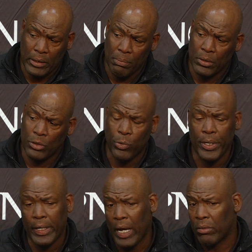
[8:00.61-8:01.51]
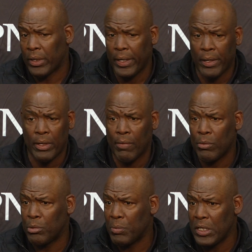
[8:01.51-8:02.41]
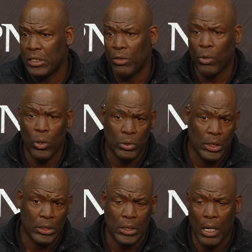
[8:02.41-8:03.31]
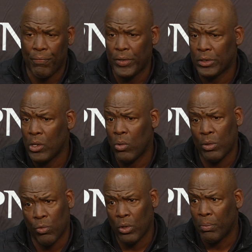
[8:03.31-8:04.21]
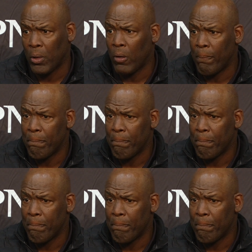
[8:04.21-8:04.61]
him to screen it out there and give him some easy throws, get his confidence going, and run the ball.